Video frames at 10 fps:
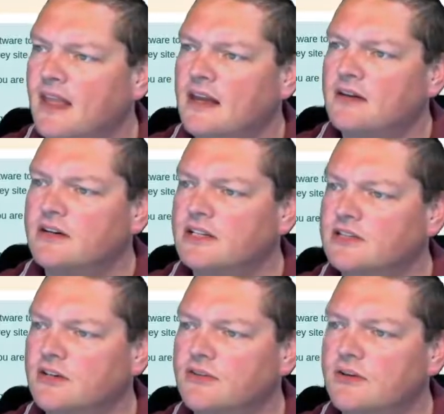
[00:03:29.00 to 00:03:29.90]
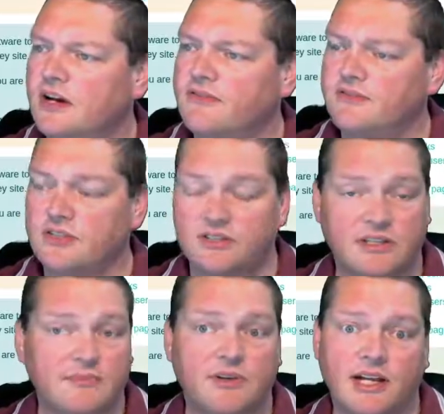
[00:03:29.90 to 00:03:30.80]
Right, so I've just
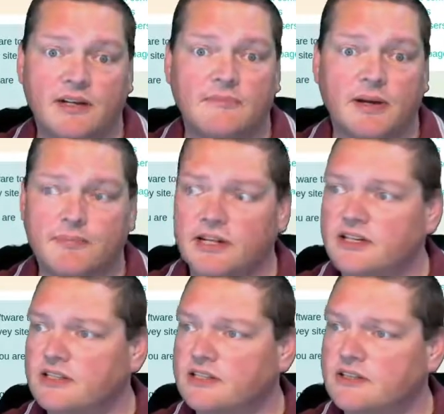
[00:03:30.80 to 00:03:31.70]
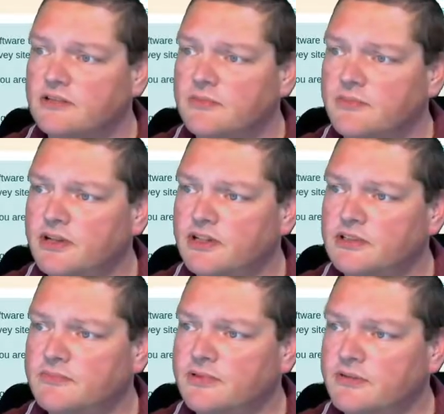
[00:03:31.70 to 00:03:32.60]
upgraded my plugins, and so my plugins
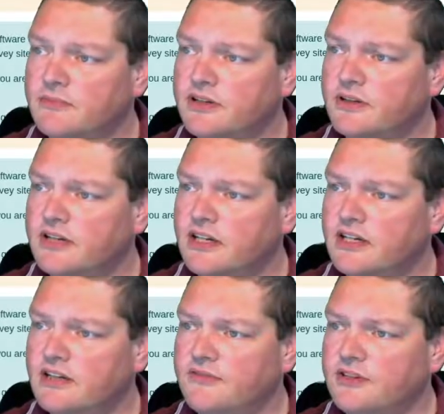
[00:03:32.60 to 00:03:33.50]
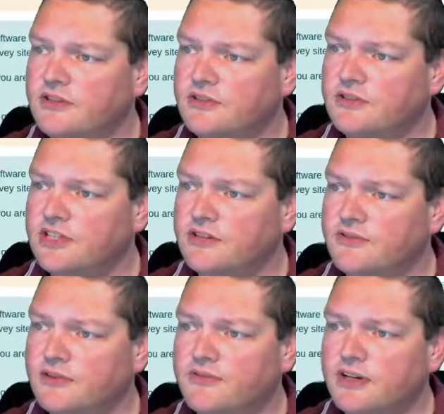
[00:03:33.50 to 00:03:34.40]
are probably okay. If I do check
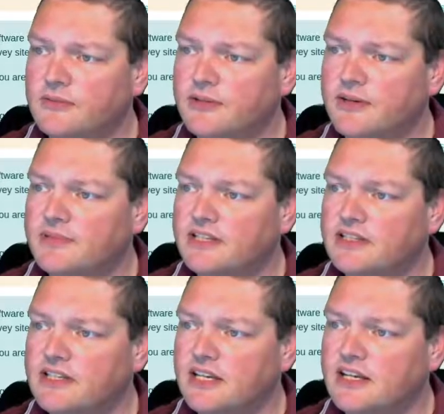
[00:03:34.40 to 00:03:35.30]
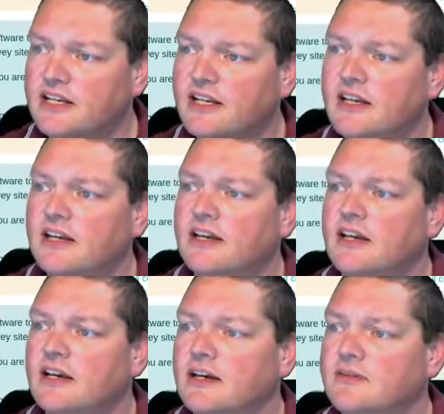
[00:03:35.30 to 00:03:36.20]
for available updates again,
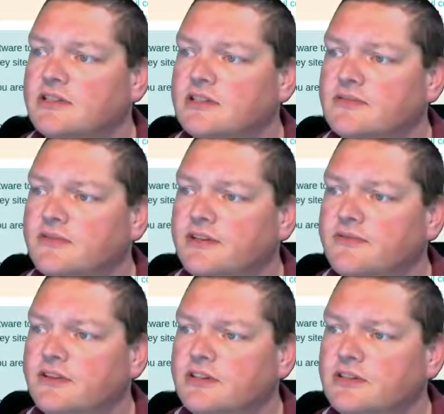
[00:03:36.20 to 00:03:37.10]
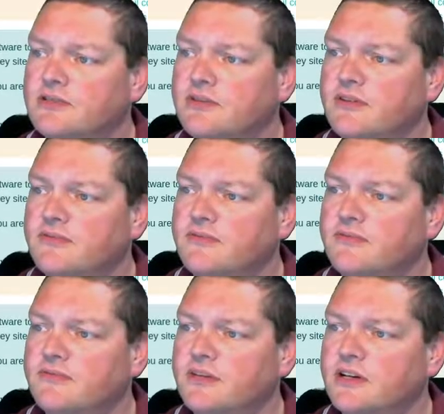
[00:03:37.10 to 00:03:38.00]
once this refreshes
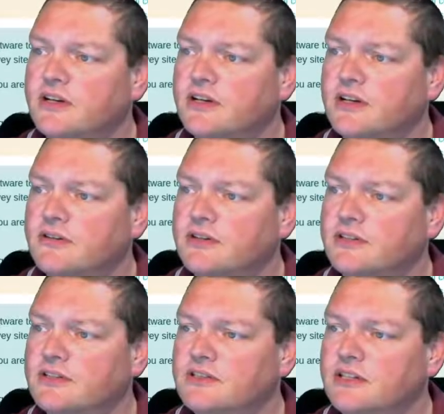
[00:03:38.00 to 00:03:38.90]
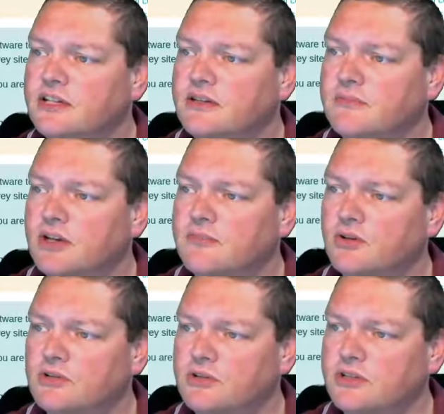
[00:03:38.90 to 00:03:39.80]
with current time, yep,
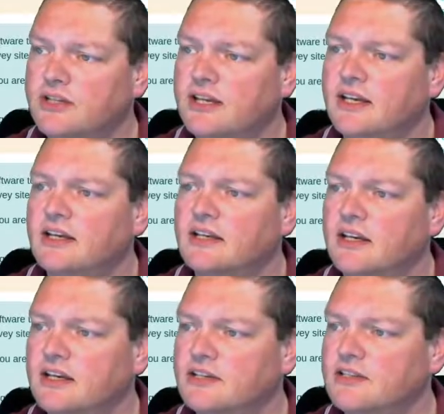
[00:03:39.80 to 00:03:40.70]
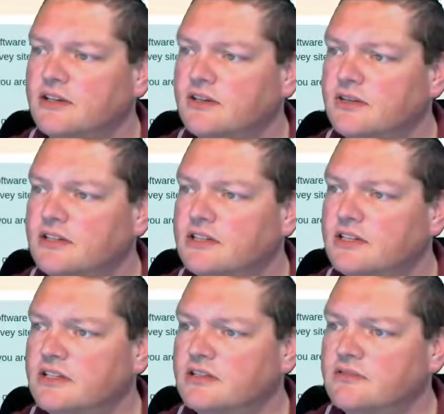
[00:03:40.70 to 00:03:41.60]
all good. So it
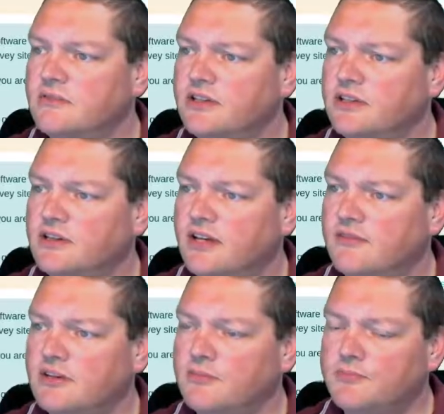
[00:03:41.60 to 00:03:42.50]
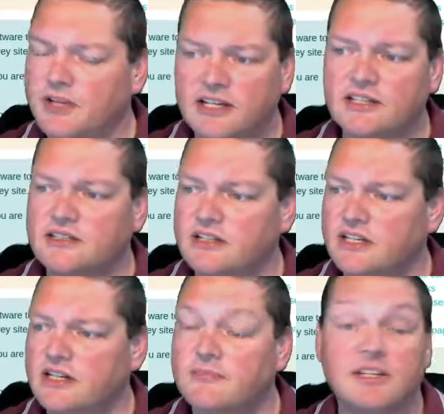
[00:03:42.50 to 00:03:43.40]
says we don't have any more plugins that
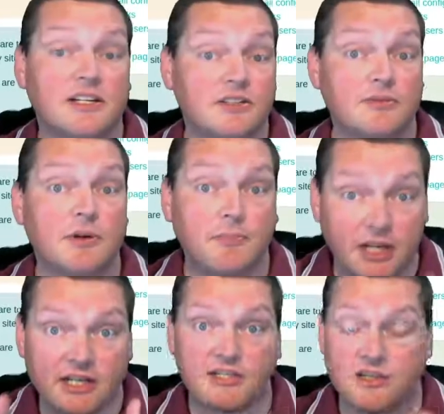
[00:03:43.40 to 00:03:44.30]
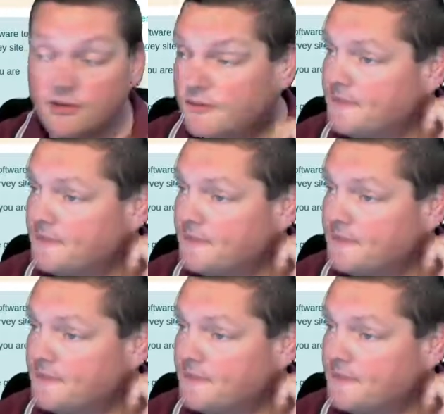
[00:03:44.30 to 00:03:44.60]
need updating. So my plugins are good.